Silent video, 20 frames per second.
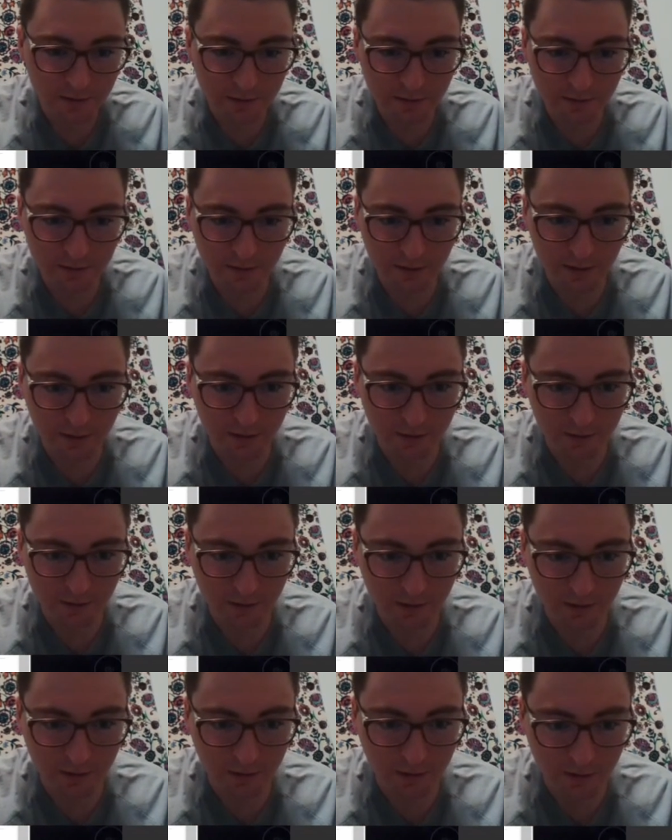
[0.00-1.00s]
Got an
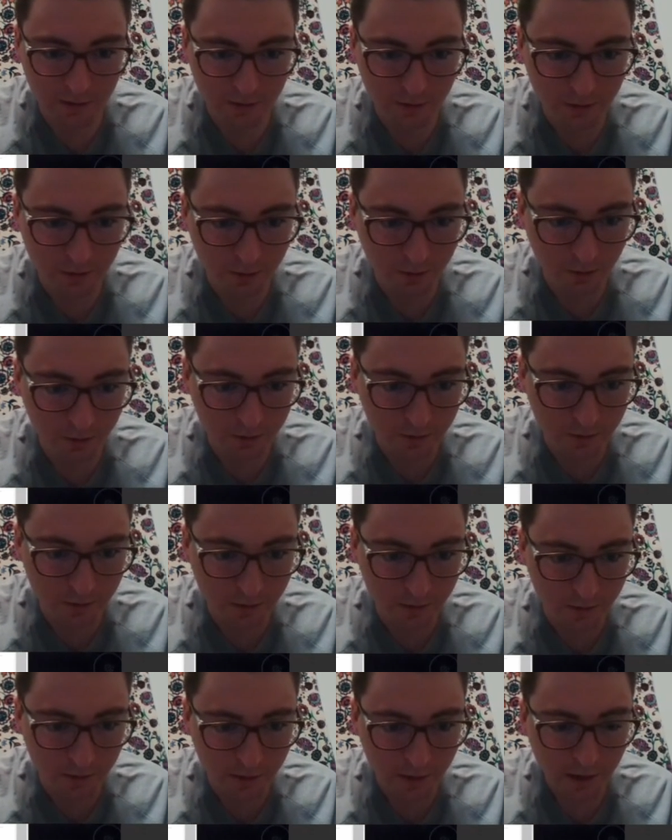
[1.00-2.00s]
intercooler
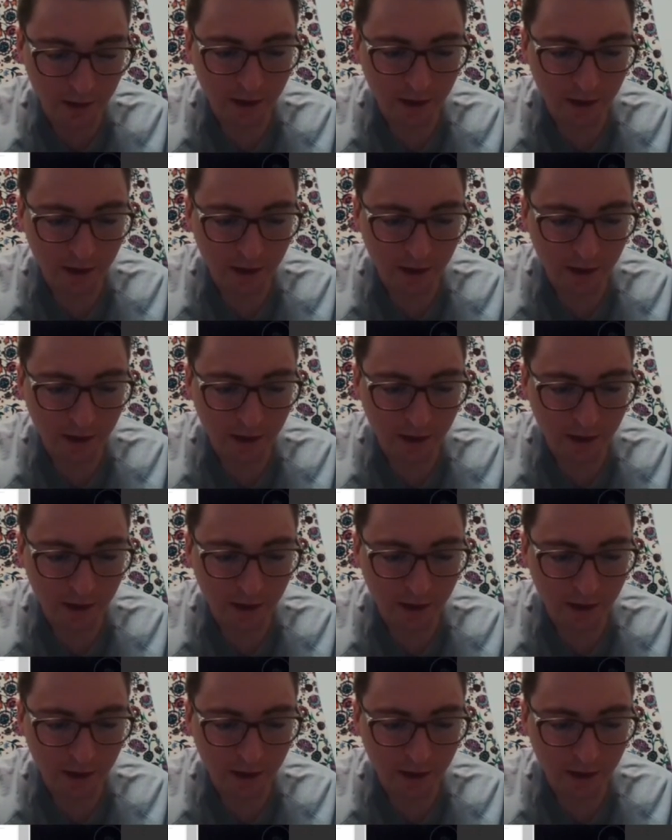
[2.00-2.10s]
there.